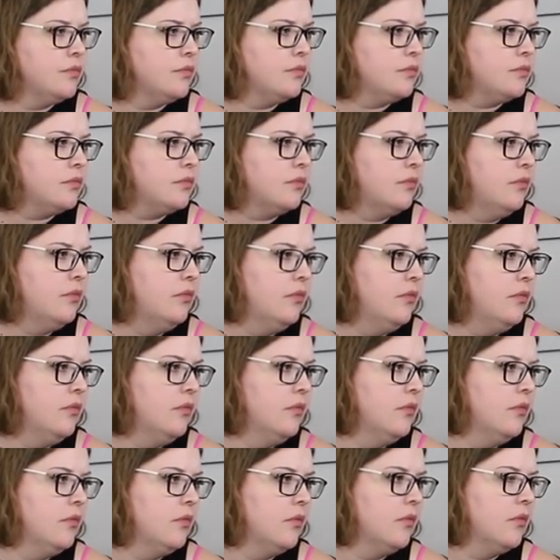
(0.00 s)

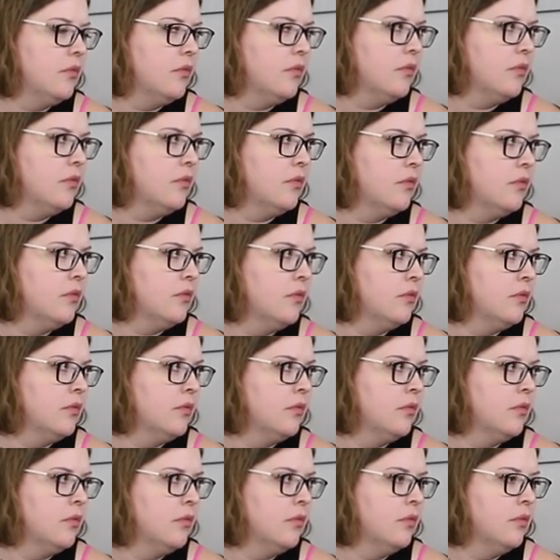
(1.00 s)

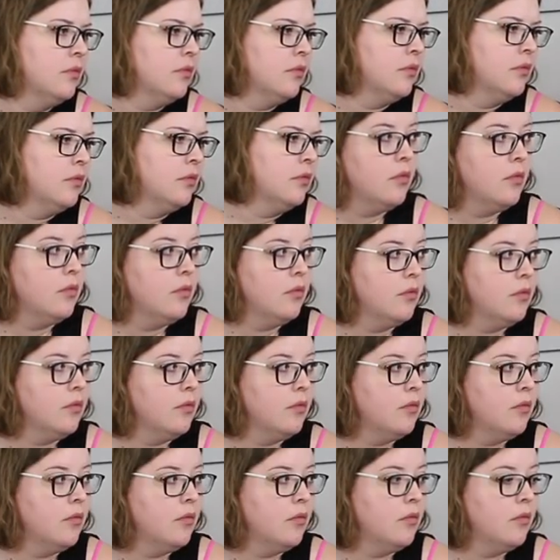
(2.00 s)

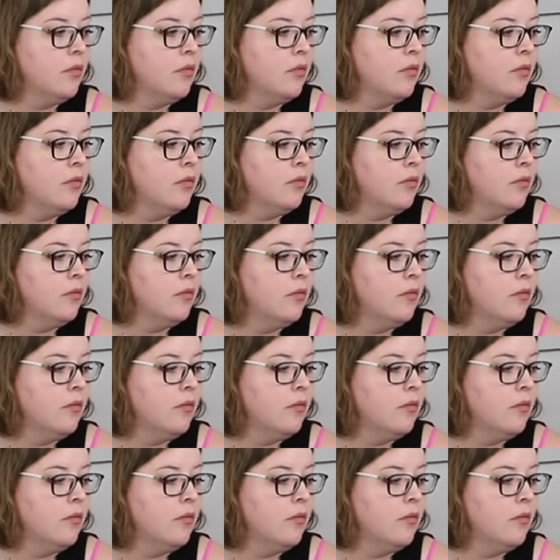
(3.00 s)
The person shown says nothing.